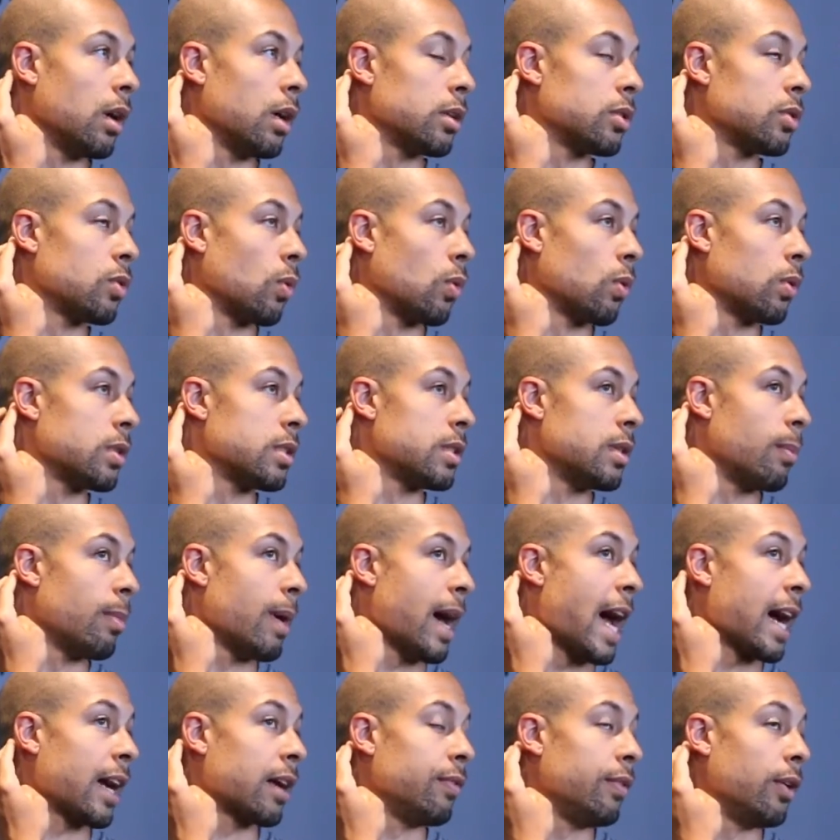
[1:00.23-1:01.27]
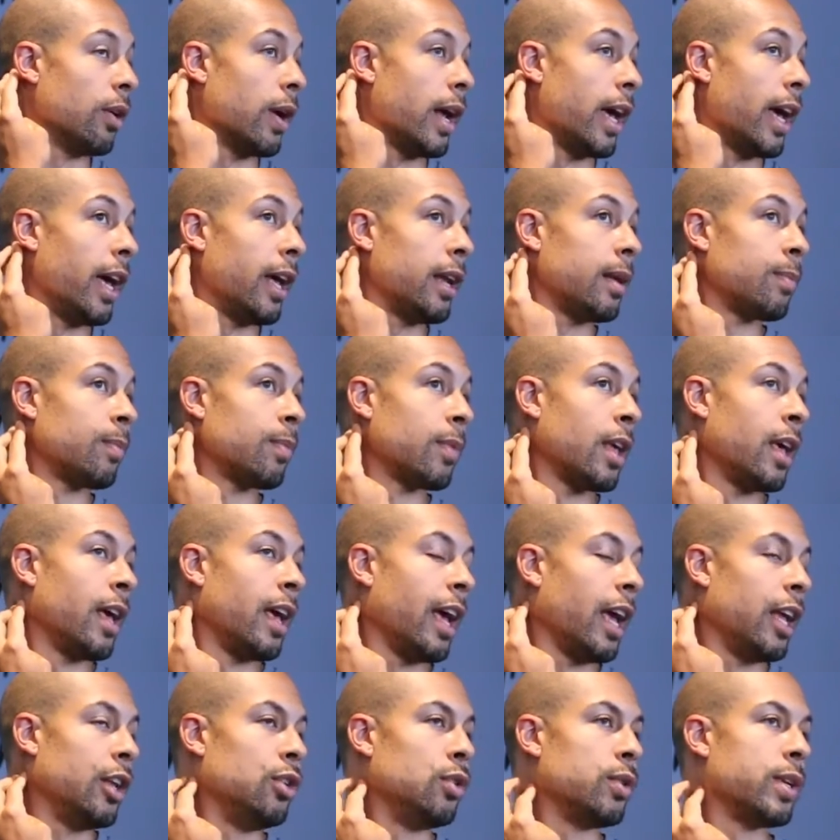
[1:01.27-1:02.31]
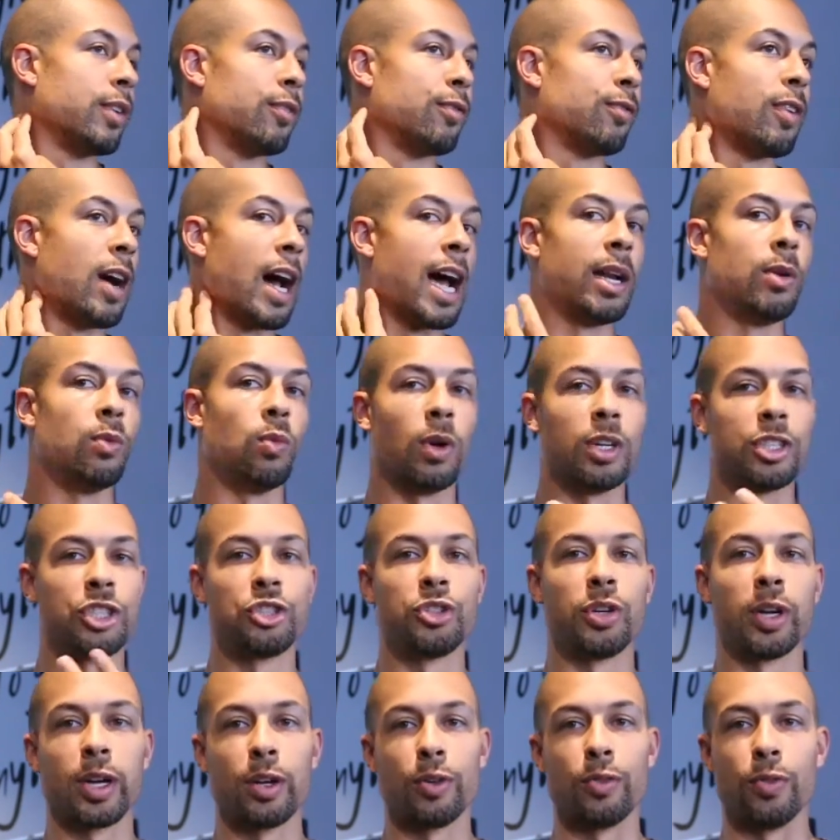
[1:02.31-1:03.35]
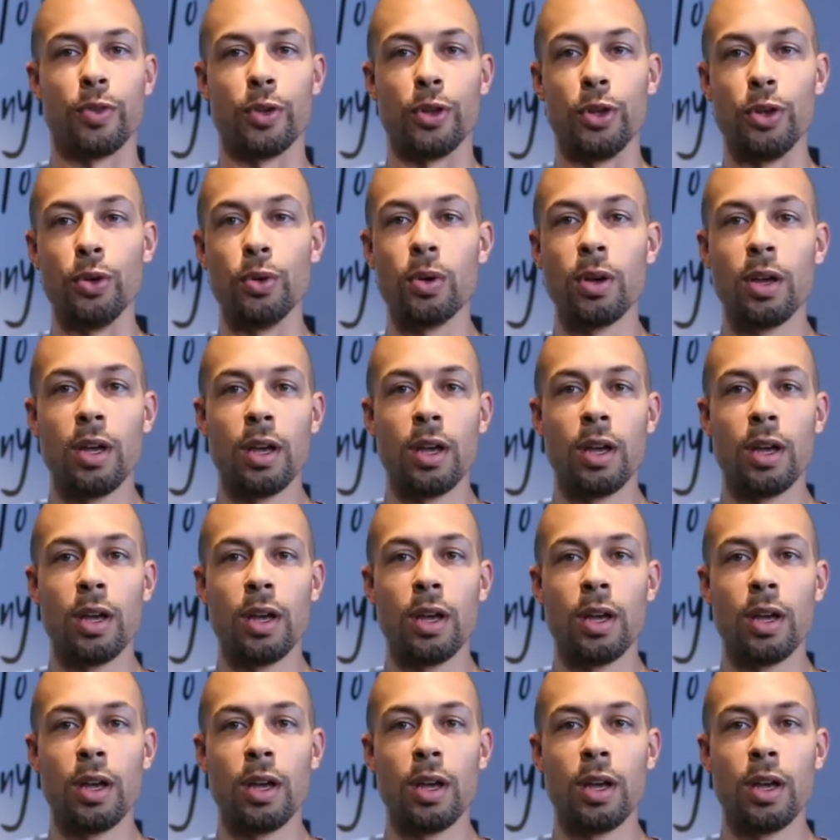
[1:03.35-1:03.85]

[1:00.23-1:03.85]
towards the back of your head, and you can find what's triggered for you